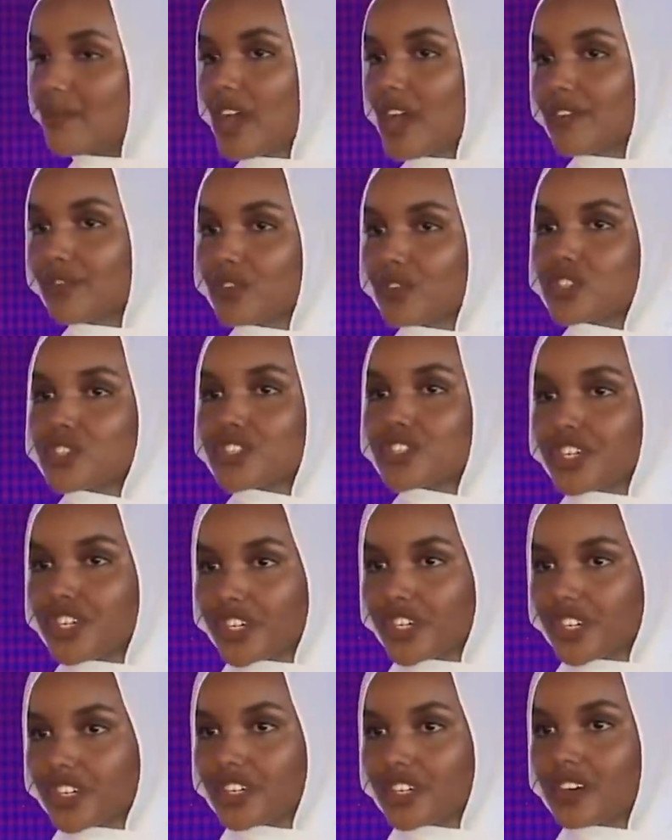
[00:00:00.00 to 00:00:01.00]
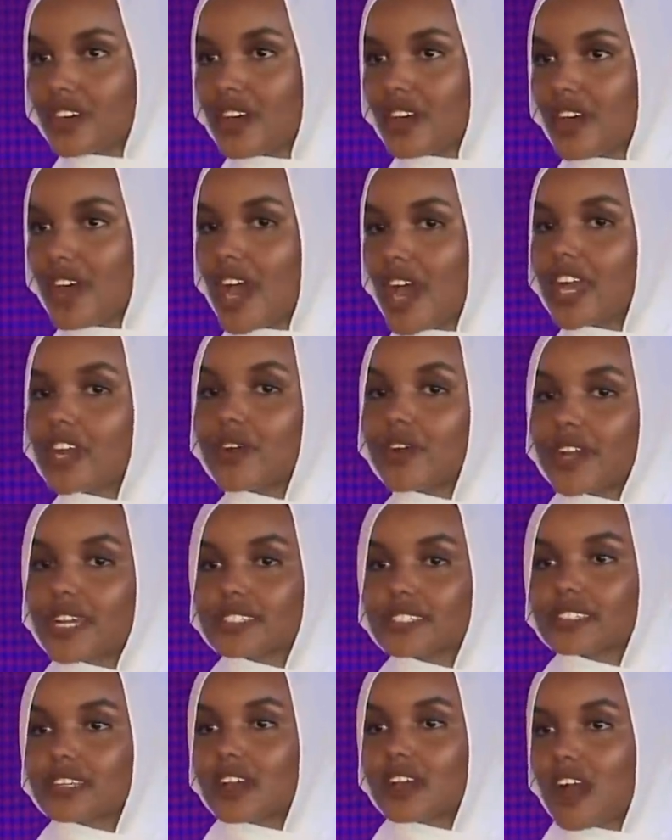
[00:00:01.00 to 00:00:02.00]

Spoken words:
And in my first year, I graced